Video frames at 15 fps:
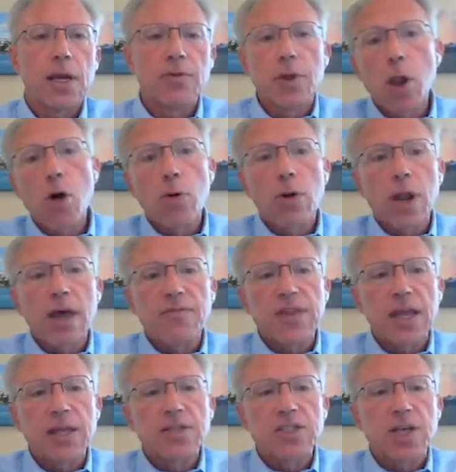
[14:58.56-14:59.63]
In the lower
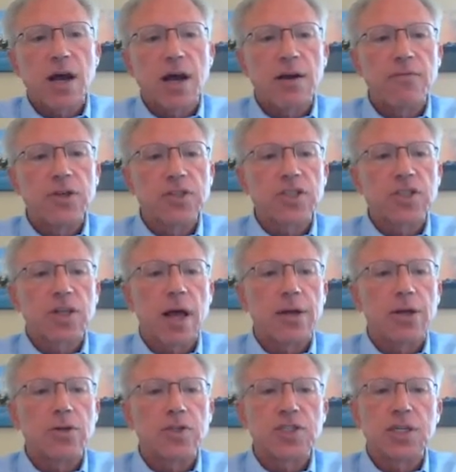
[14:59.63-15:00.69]
left-hand side of this
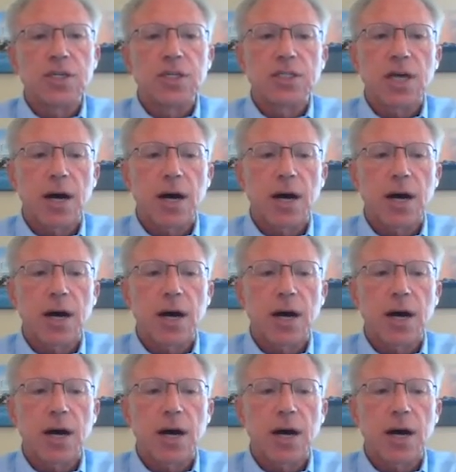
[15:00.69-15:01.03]
slide, you see the